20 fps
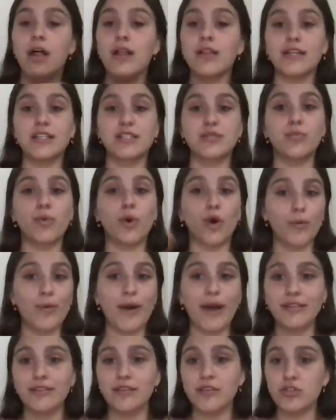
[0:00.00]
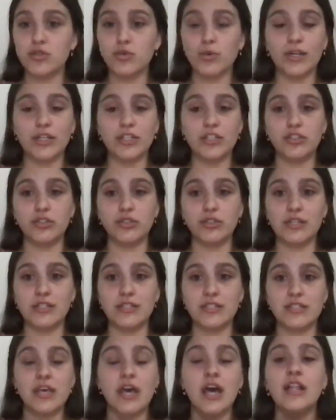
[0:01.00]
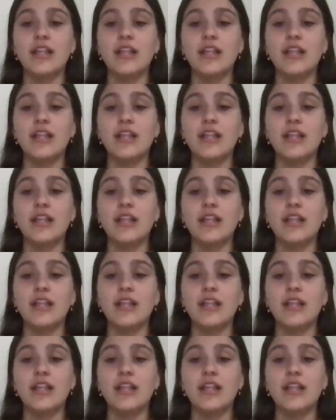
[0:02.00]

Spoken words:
Let's pull back these 20 students.